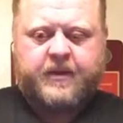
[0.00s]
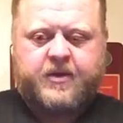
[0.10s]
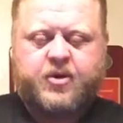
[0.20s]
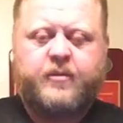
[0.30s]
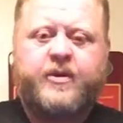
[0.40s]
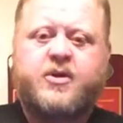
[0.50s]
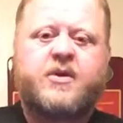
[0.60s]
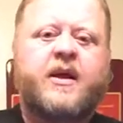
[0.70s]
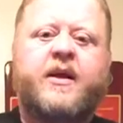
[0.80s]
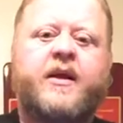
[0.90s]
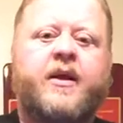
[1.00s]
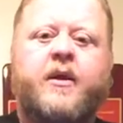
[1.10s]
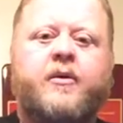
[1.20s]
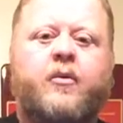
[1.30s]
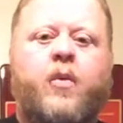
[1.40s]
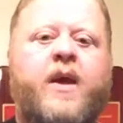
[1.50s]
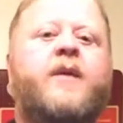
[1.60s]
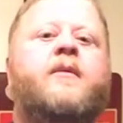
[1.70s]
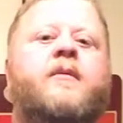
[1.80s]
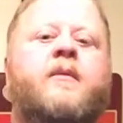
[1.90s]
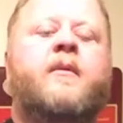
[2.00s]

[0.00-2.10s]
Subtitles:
It should be just like any other weight